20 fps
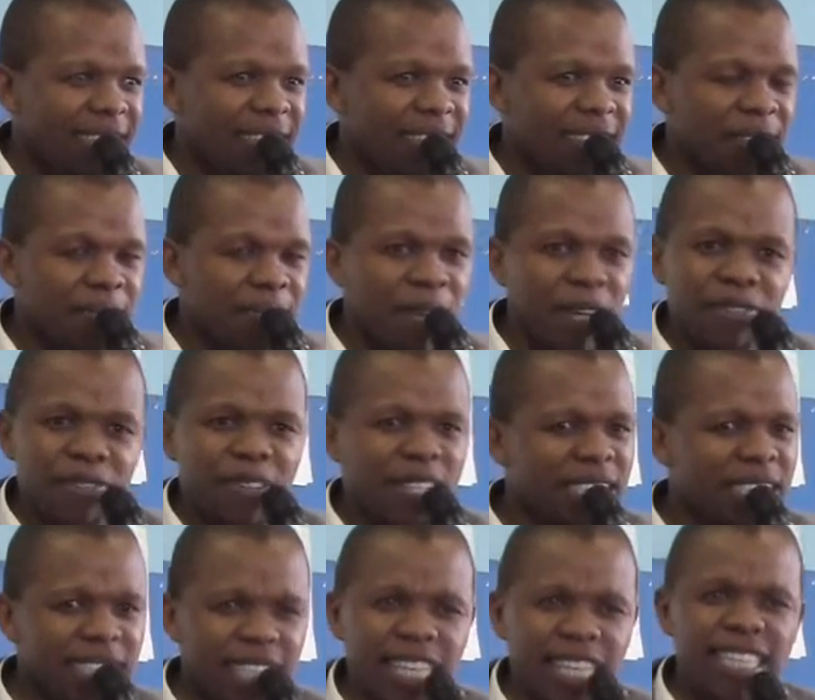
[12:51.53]
My
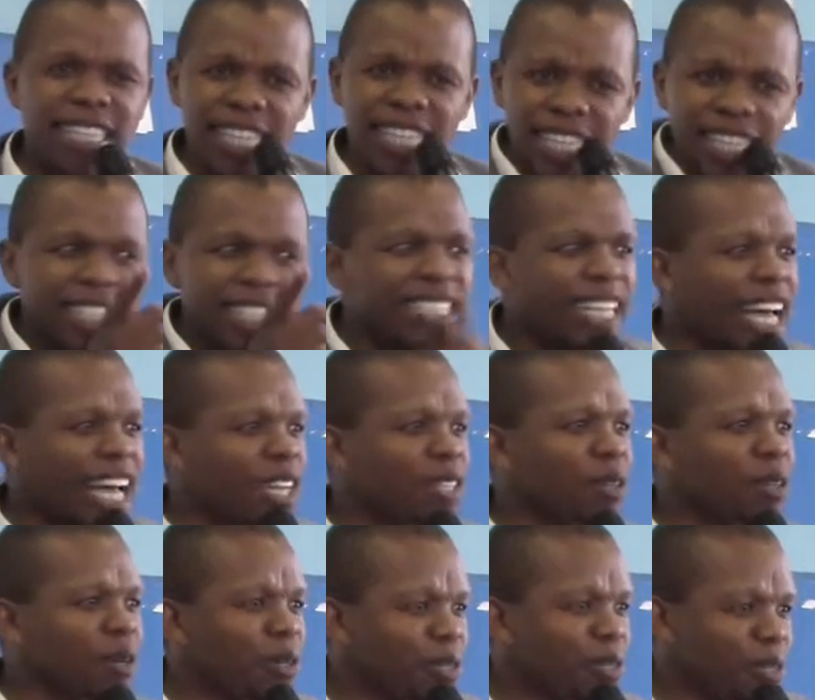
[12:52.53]
first son nearly
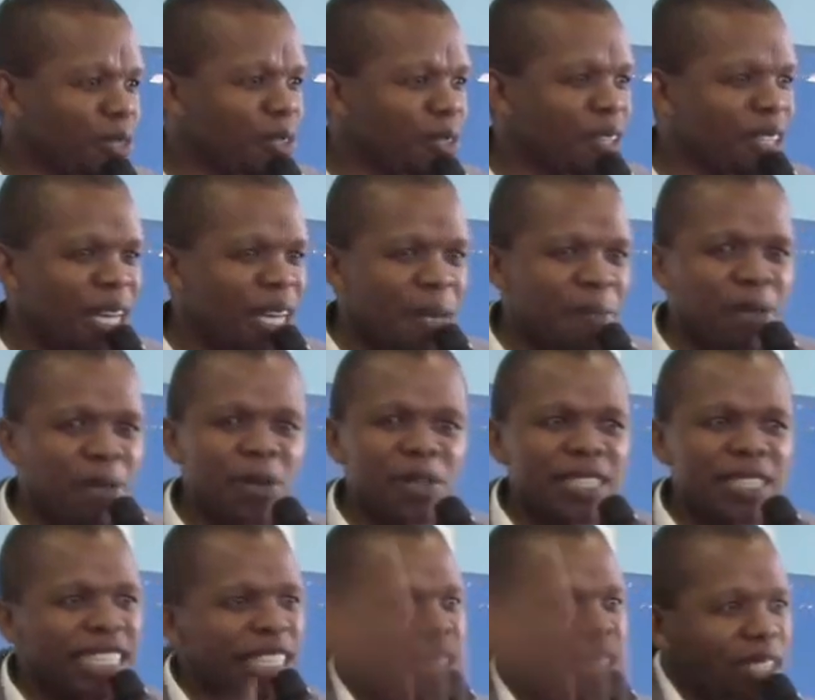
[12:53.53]
died also
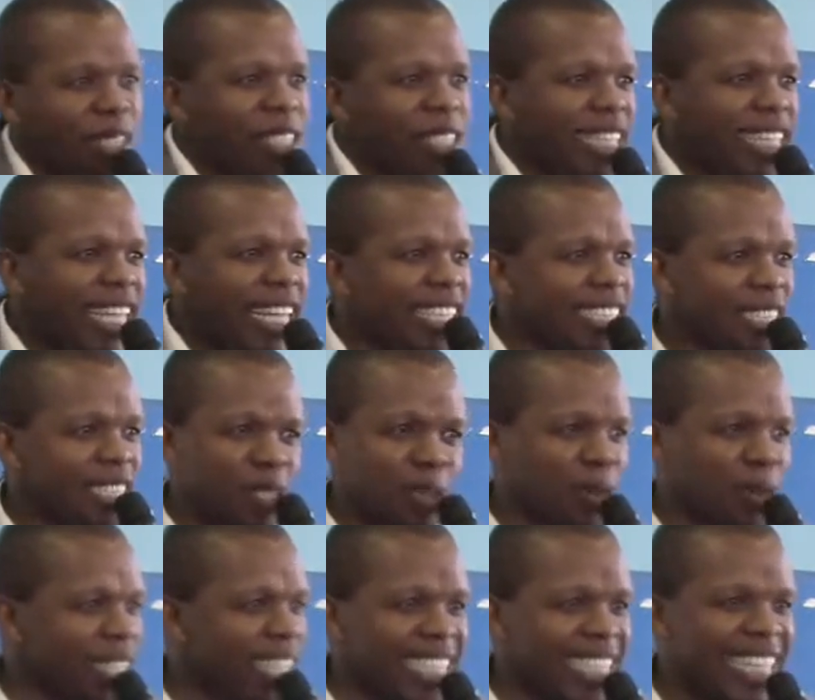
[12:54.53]
because the nurses
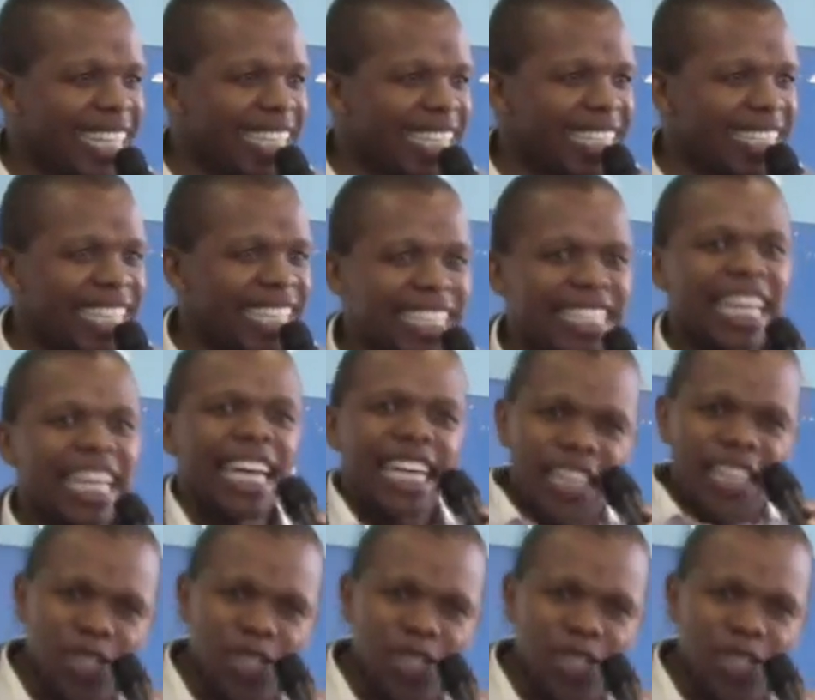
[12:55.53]
were negligent.